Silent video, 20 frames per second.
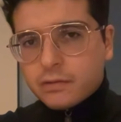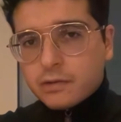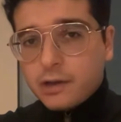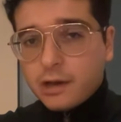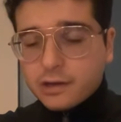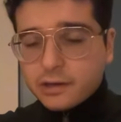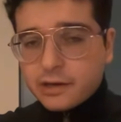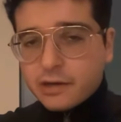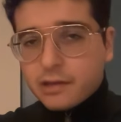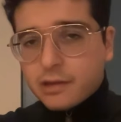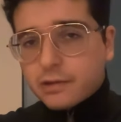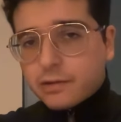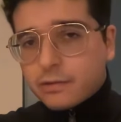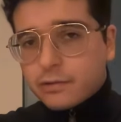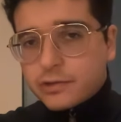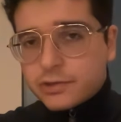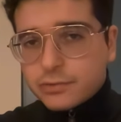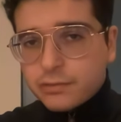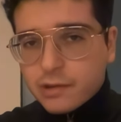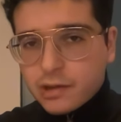not
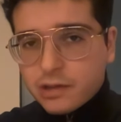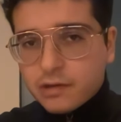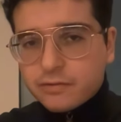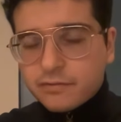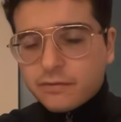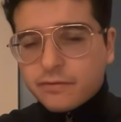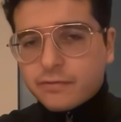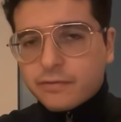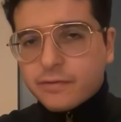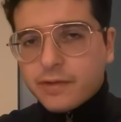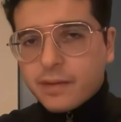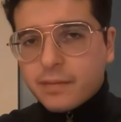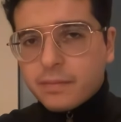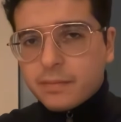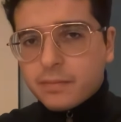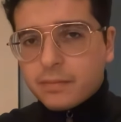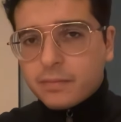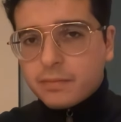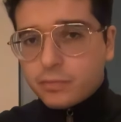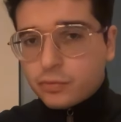considered too sinful for
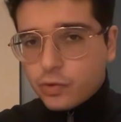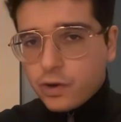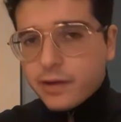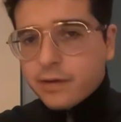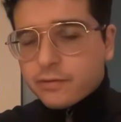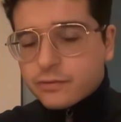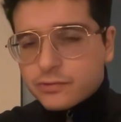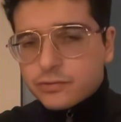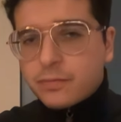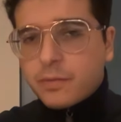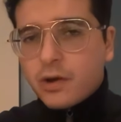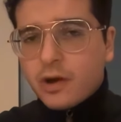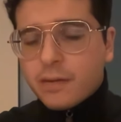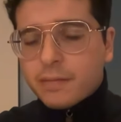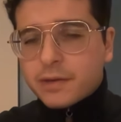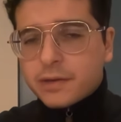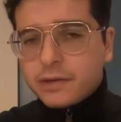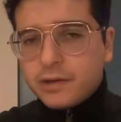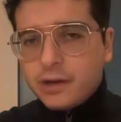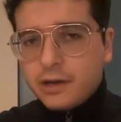them prior to
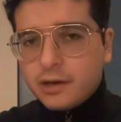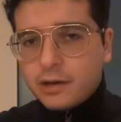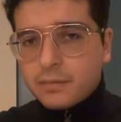Muhammad,